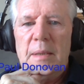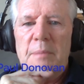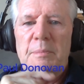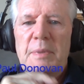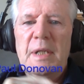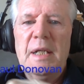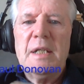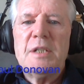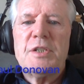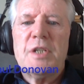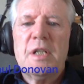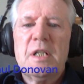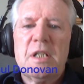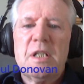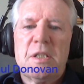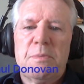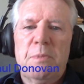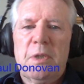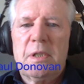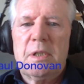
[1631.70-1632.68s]
Plan
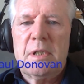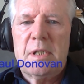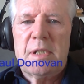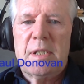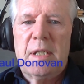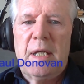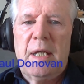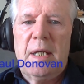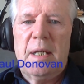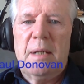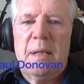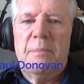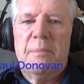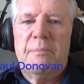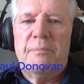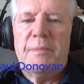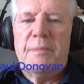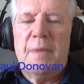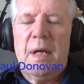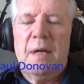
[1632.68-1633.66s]
change models
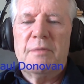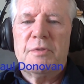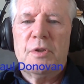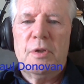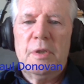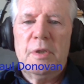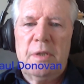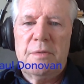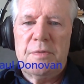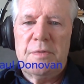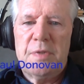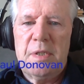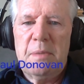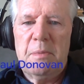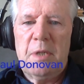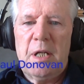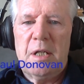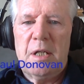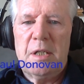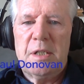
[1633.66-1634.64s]
have kind of
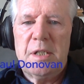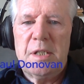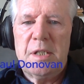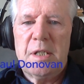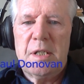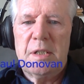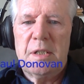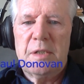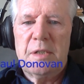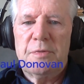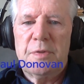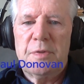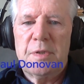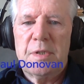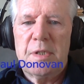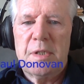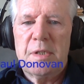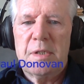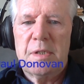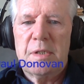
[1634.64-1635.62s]
similarities and
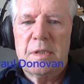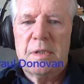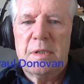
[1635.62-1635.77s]
differences.